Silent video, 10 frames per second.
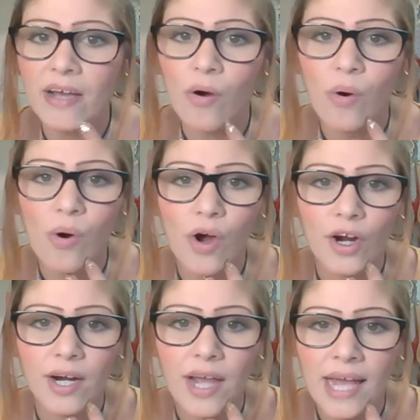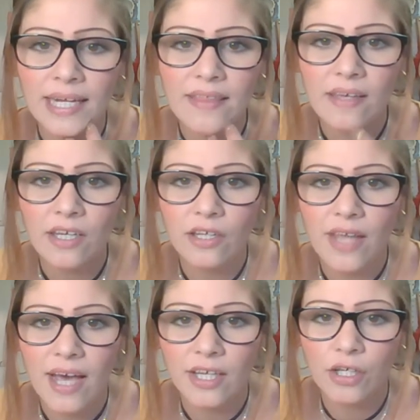or anything
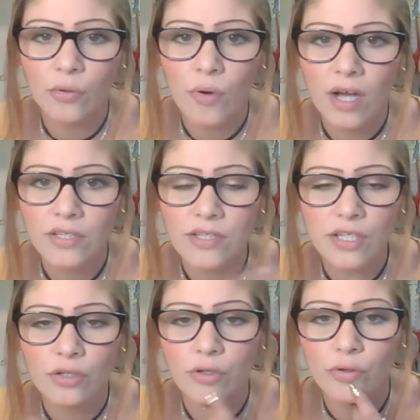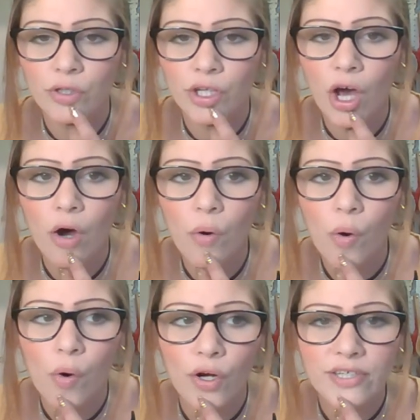that you want to know
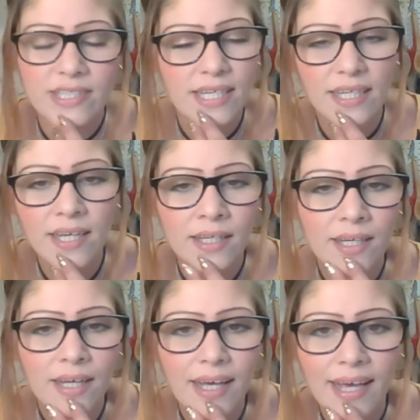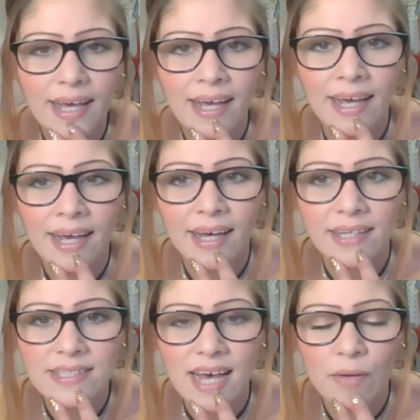or see,
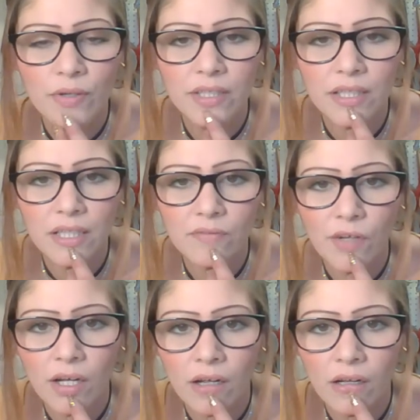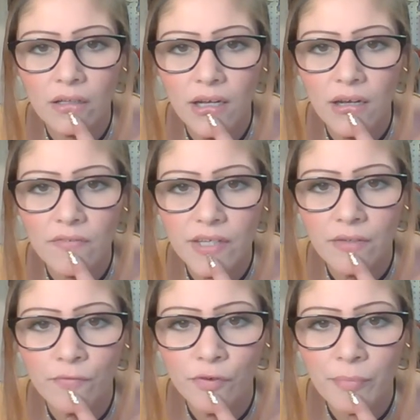and I will leave all of the
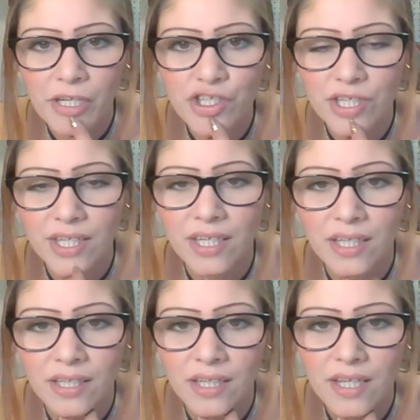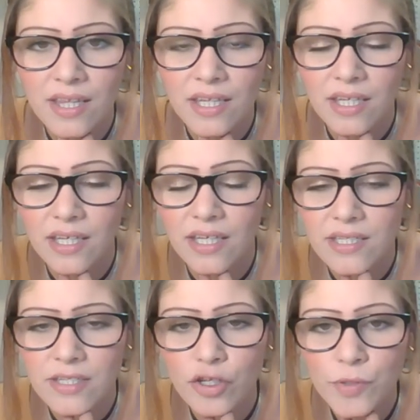information in the
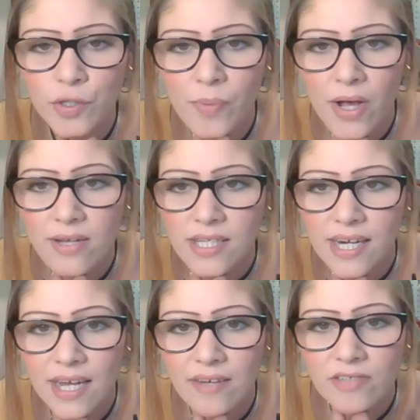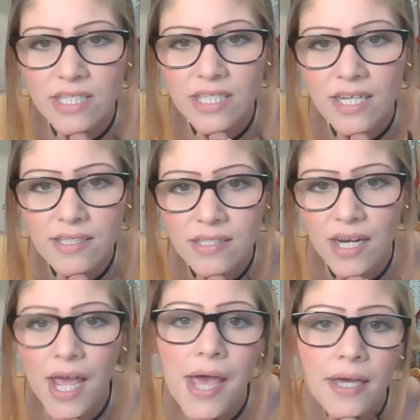description box that I have discussed
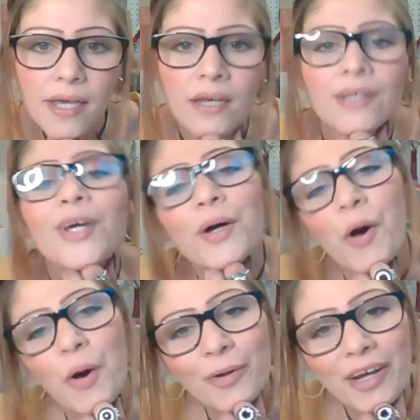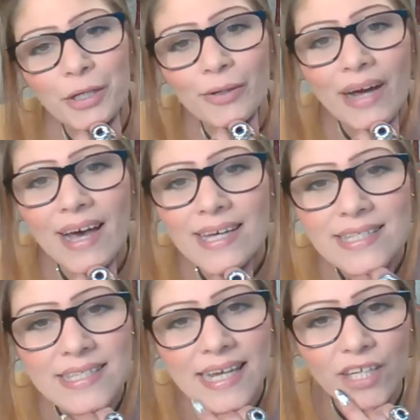today. All right, you
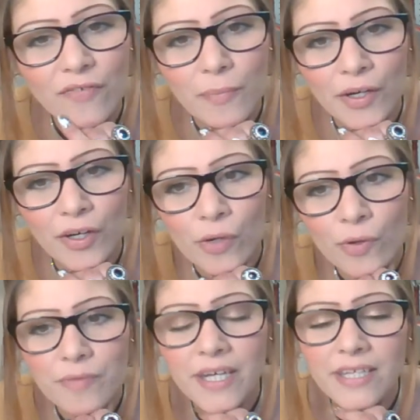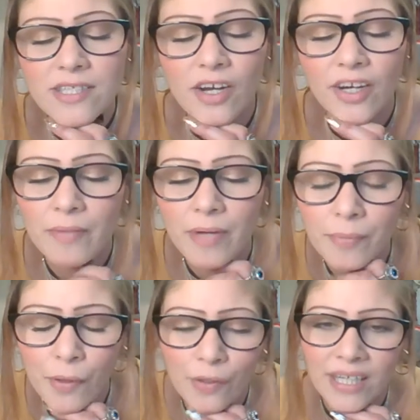guys, thank you for bearing with me, and sorry I'm
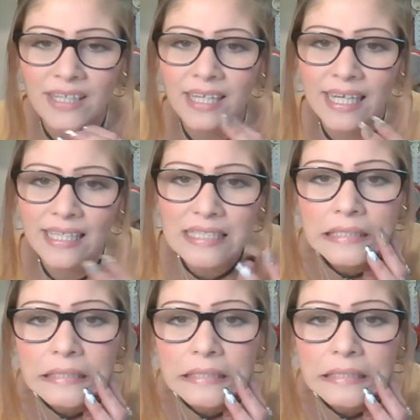uploading late.